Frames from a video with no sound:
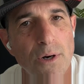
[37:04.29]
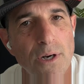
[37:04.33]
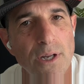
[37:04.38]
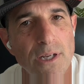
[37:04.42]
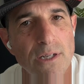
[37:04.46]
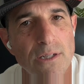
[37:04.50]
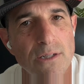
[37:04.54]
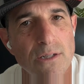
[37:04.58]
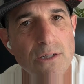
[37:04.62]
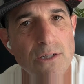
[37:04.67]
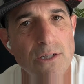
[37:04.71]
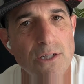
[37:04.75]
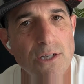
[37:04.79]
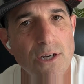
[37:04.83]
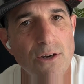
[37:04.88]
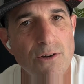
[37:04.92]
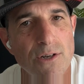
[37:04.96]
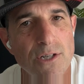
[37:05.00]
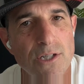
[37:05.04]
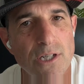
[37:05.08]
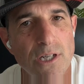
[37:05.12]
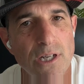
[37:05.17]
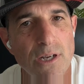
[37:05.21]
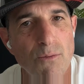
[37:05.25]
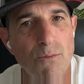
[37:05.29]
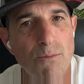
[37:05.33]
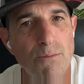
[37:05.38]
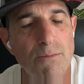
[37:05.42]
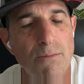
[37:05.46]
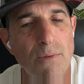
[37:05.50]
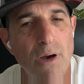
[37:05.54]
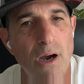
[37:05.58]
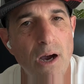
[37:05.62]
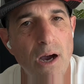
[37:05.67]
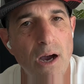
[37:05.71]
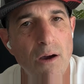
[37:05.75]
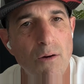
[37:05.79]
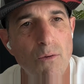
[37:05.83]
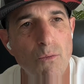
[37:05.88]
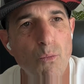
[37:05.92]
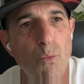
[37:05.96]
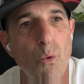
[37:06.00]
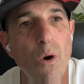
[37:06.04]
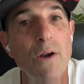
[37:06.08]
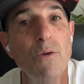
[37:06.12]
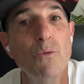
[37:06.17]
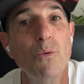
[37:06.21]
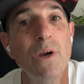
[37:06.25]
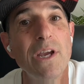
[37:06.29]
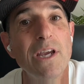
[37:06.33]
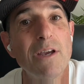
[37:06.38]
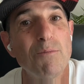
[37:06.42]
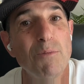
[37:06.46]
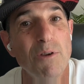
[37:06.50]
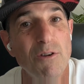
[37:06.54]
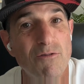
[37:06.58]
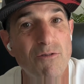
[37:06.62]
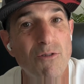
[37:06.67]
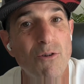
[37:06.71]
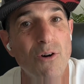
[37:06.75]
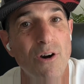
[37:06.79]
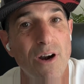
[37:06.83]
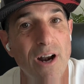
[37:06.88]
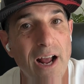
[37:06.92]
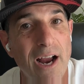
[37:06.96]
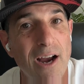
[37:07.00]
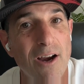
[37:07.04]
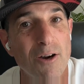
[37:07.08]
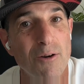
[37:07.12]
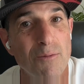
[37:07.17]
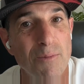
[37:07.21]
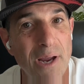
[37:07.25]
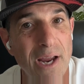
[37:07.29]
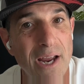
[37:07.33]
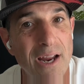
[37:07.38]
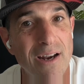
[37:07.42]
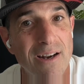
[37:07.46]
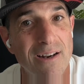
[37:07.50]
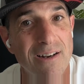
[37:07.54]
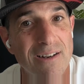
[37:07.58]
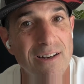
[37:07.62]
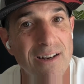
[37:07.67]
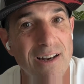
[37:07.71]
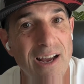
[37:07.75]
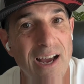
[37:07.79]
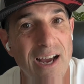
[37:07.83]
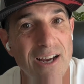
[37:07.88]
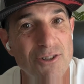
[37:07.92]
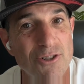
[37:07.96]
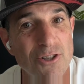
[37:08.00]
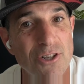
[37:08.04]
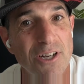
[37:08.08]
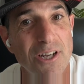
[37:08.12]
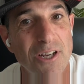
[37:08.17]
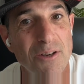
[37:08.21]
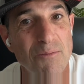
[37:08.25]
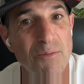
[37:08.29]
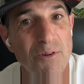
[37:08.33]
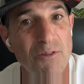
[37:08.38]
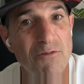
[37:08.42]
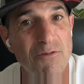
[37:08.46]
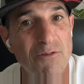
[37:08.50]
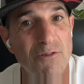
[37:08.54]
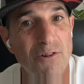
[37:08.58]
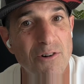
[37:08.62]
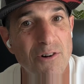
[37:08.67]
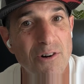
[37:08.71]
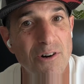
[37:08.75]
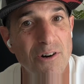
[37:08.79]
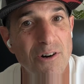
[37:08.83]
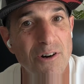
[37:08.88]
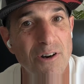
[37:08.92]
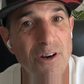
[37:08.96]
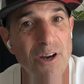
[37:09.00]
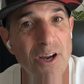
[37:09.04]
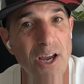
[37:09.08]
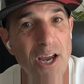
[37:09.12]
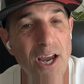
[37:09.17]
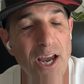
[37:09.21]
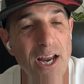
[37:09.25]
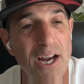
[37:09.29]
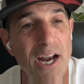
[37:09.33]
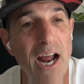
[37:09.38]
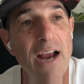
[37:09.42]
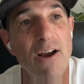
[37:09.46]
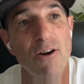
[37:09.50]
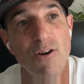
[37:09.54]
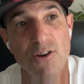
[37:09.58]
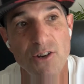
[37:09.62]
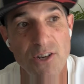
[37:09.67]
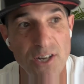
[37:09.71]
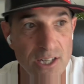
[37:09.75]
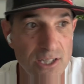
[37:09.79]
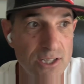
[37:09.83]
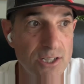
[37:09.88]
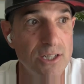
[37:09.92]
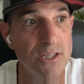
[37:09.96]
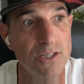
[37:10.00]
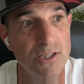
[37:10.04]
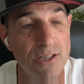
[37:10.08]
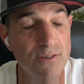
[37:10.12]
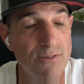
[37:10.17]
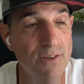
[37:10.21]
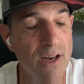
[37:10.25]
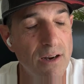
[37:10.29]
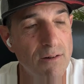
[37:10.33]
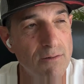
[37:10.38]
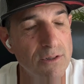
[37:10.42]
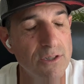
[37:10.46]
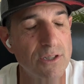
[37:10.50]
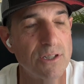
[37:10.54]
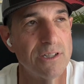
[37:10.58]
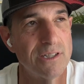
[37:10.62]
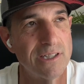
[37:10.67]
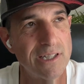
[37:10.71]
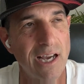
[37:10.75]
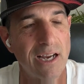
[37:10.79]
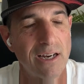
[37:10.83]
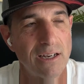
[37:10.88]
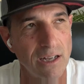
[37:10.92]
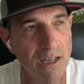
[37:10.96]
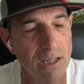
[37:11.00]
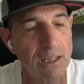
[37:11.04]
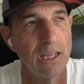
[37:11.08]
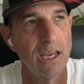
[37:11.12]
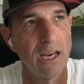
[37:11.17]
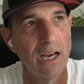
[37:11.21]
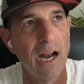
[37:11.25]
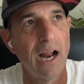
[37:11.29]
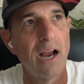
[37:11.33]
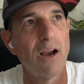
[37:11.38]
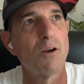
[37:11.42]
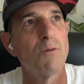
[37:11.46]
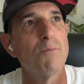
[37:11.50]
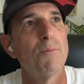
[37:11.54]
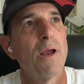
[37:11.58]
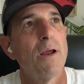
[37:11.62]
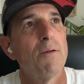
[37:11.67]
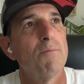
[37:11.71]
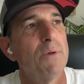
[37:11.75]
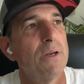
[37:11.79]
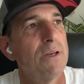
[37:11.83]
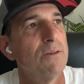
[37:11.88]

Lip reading: pretty seriously 1 week before an Ironman. Actually, before an Iron distance, that wasn't technically an Ironman, but